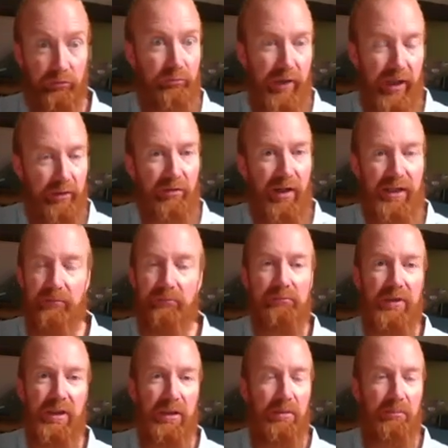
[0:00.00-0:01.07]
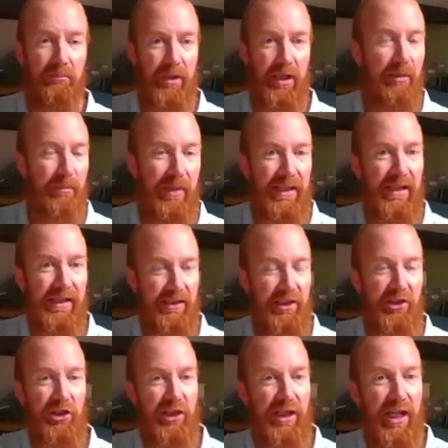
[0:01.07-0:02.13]
then great. Make it as
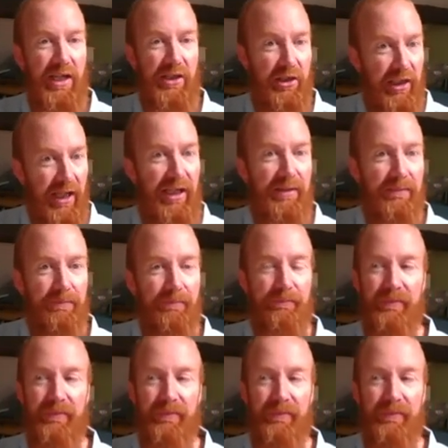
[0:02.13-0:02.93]
easy as you can.